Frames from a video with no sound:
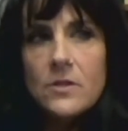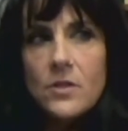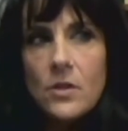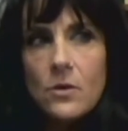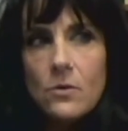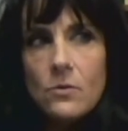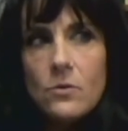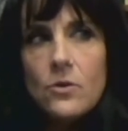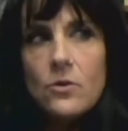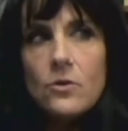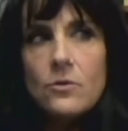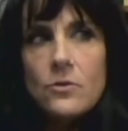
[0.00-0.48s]

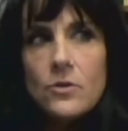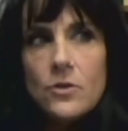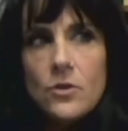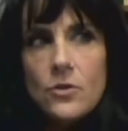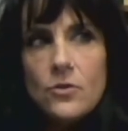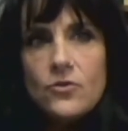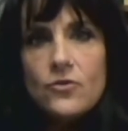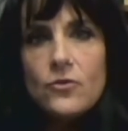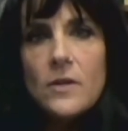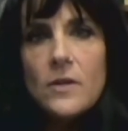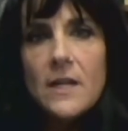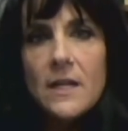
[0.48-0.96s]
your
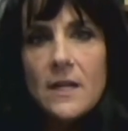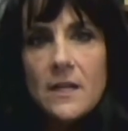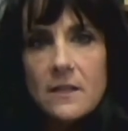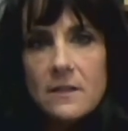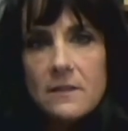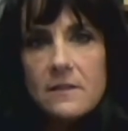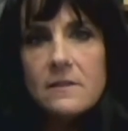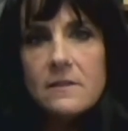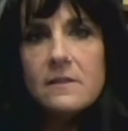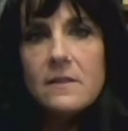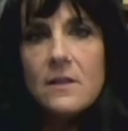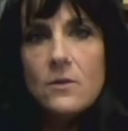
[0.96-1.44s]
nutrients,
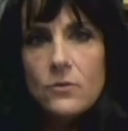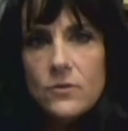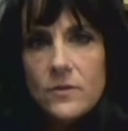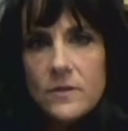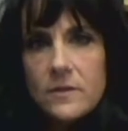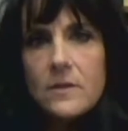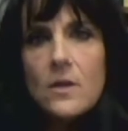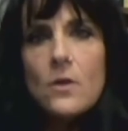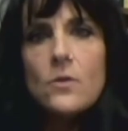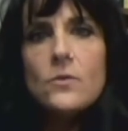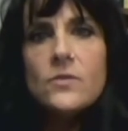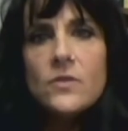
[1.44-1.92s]

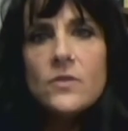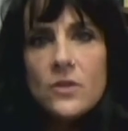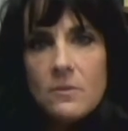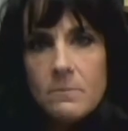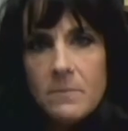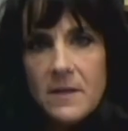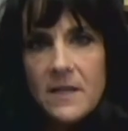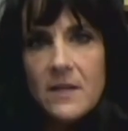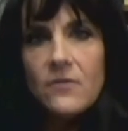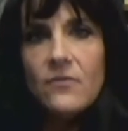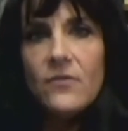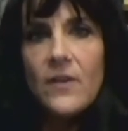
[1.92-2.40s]
those could
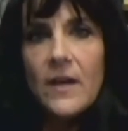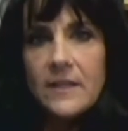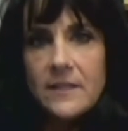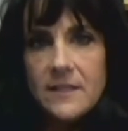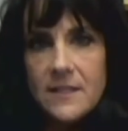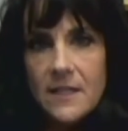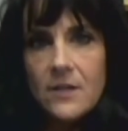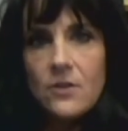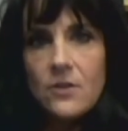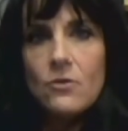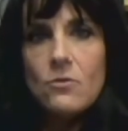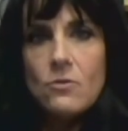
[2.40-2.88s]
be
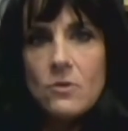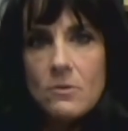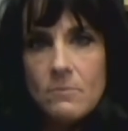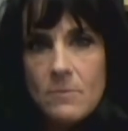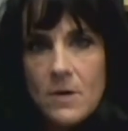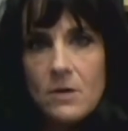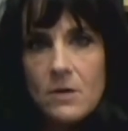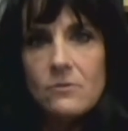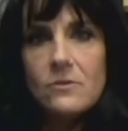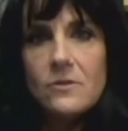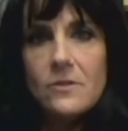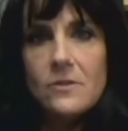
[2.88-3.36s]
affecting your hormones.
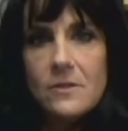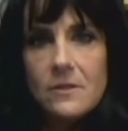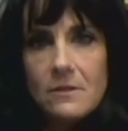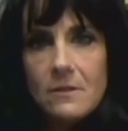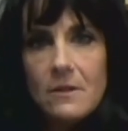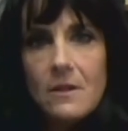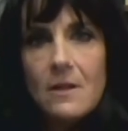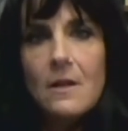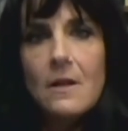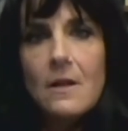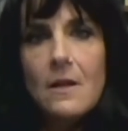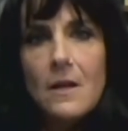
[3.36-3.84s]

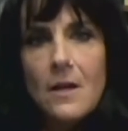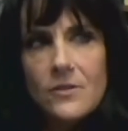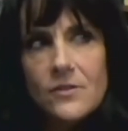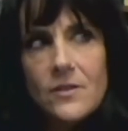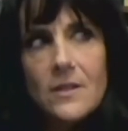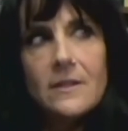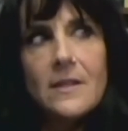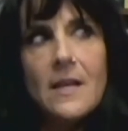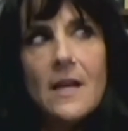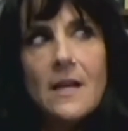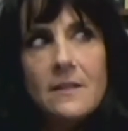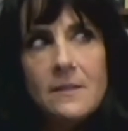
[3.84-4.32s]
I was
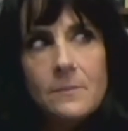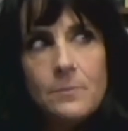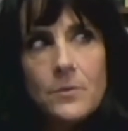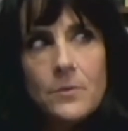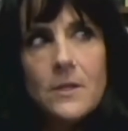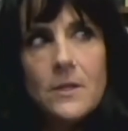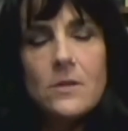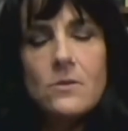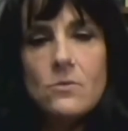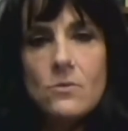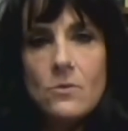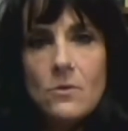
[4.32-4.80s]
like, that's
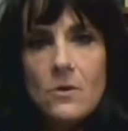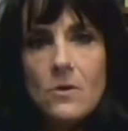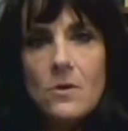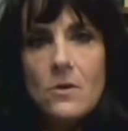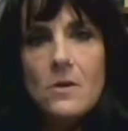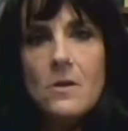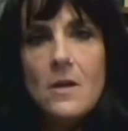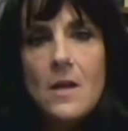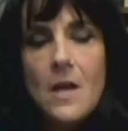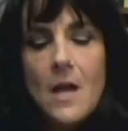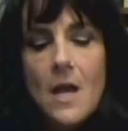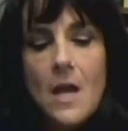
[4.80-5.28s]
pretty
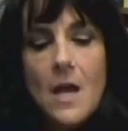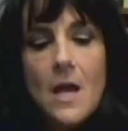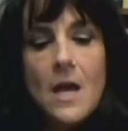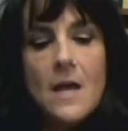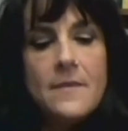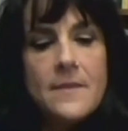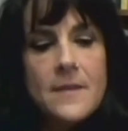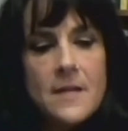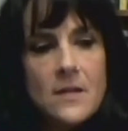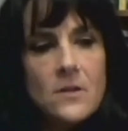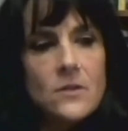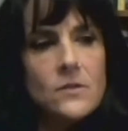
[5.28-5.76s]
cool.
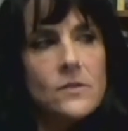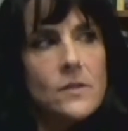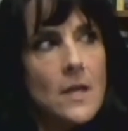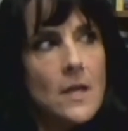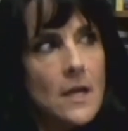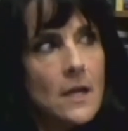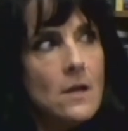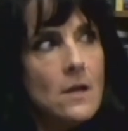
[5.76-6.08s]
And then I was like,